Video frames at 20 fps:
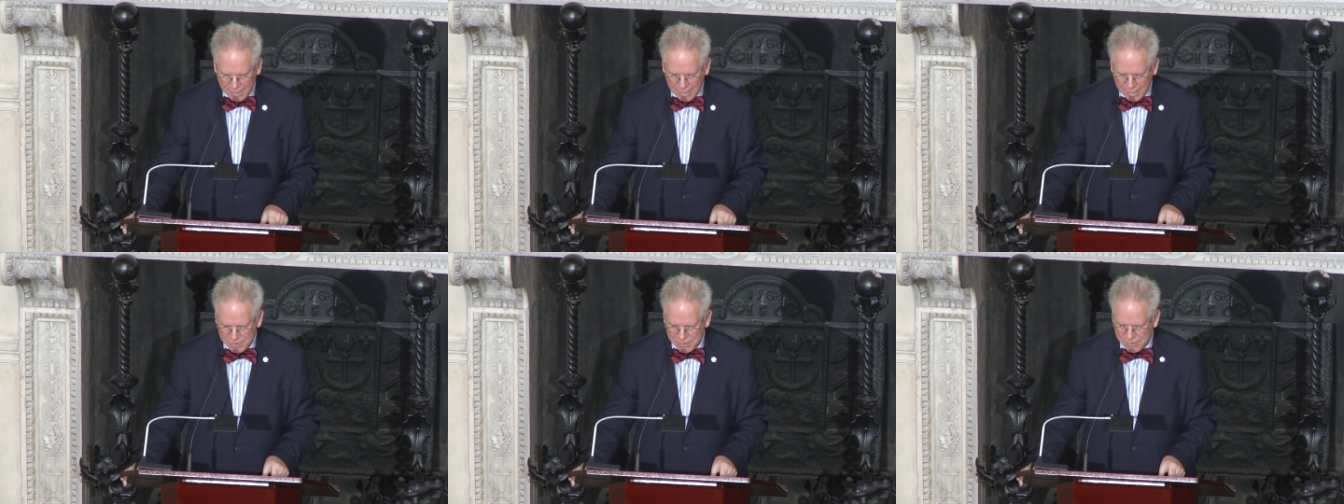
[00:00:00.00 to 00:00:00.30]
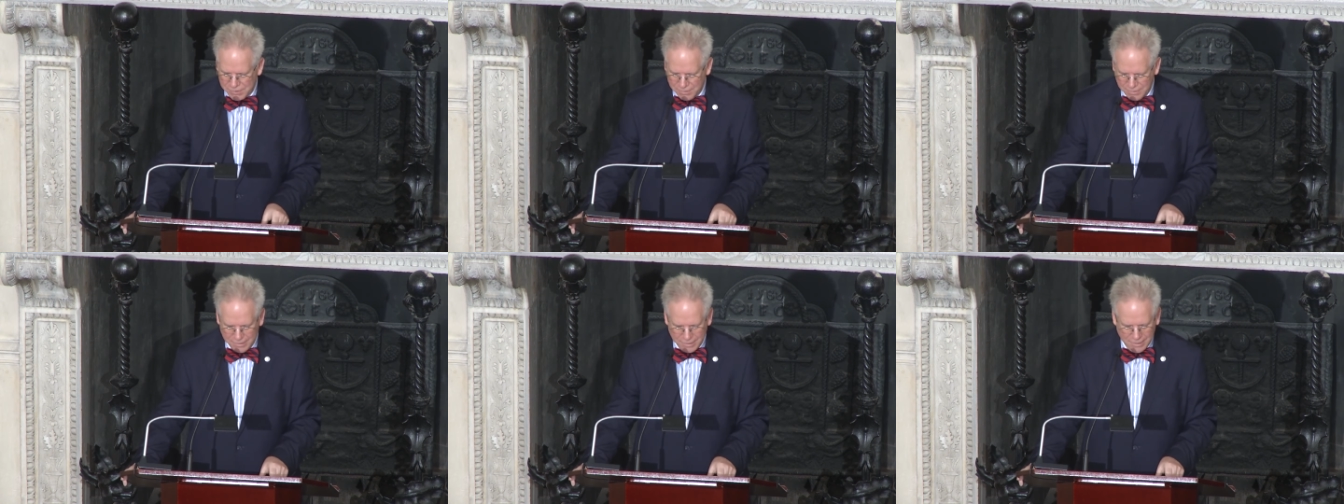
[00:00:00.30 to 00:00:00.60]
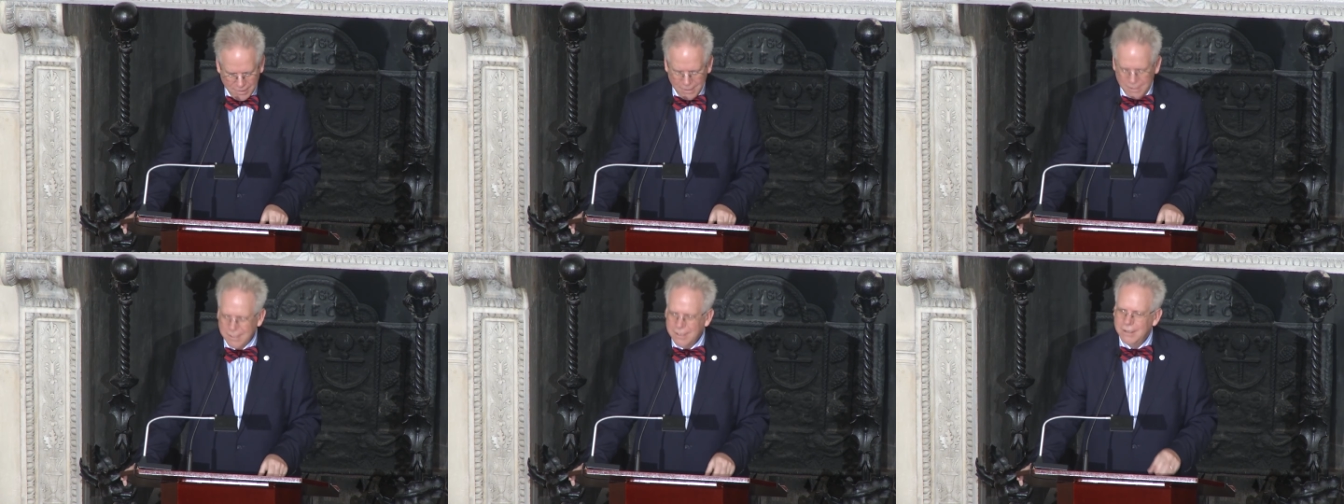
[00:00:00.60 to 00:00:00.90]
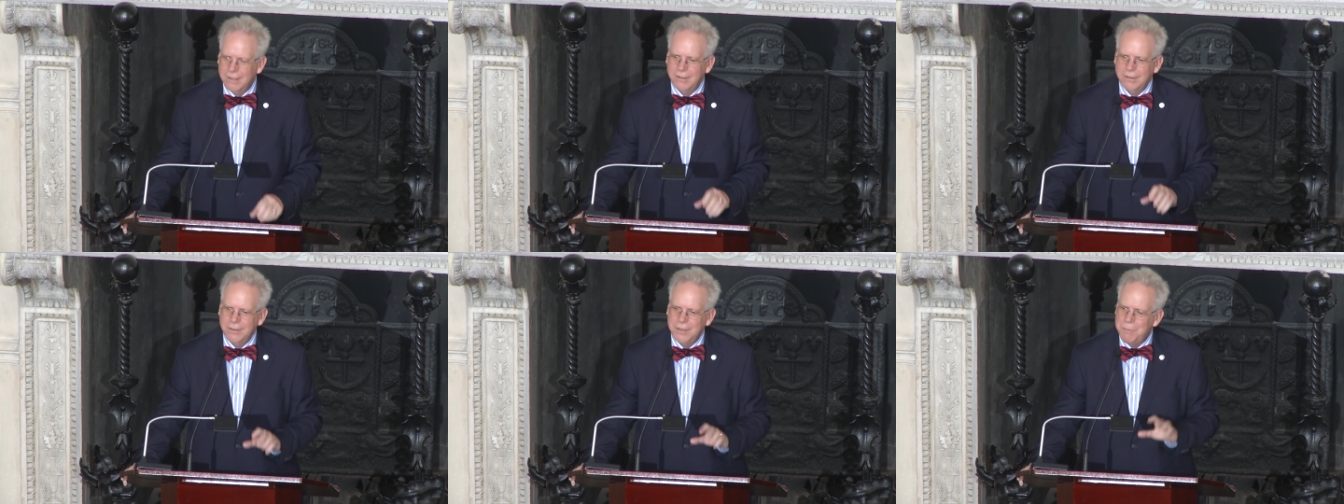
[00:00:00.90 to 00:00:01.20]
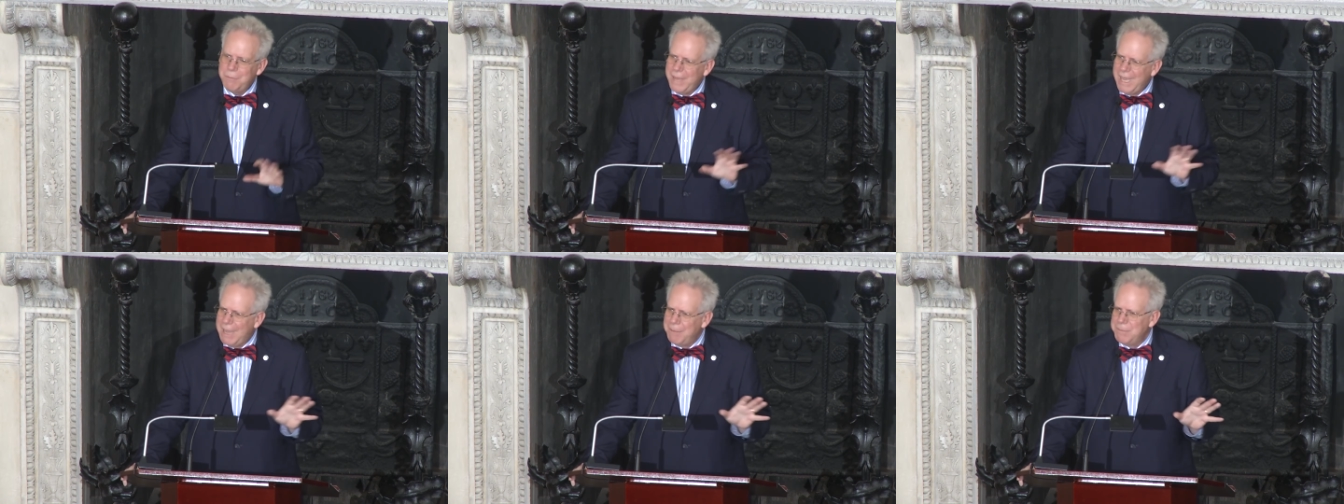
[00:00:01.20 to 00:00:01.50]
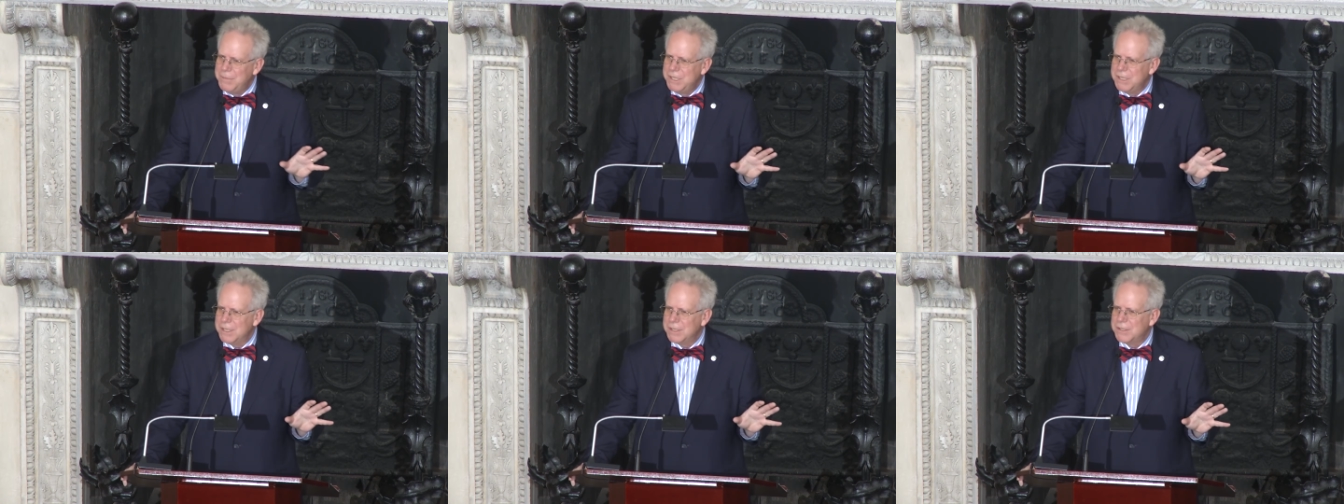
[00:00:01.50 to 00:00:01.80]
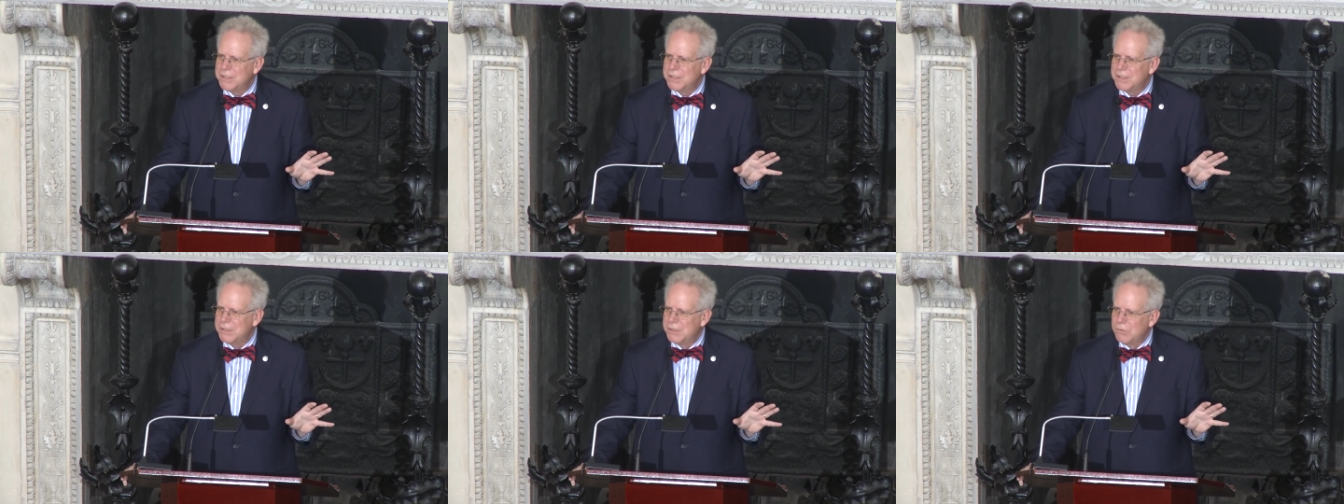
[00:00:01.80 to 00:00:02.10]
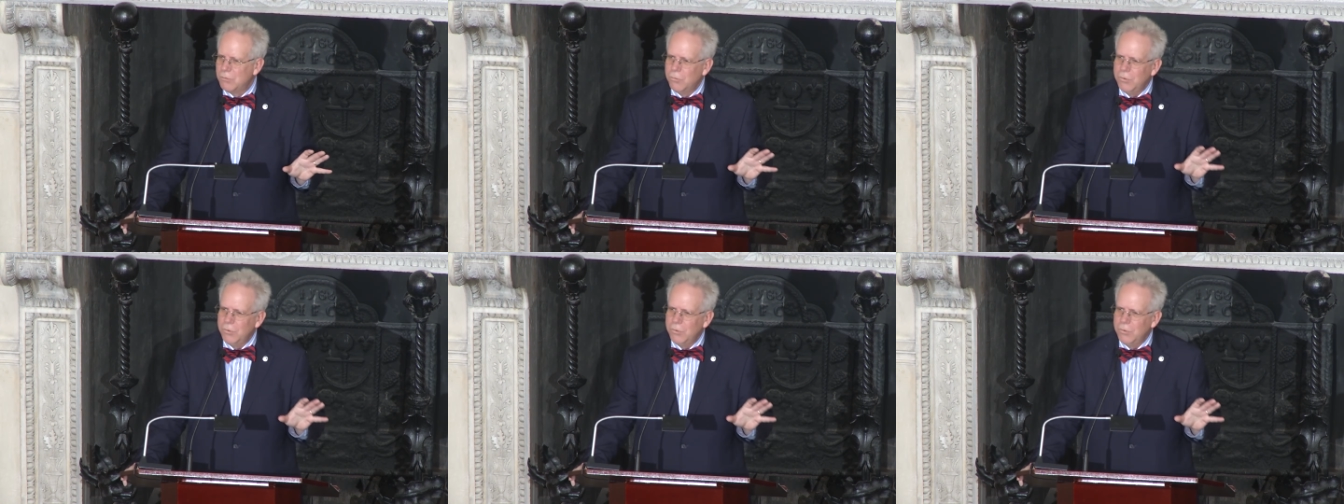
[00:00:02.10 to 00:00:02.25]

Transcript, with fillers: answered, "The Baptists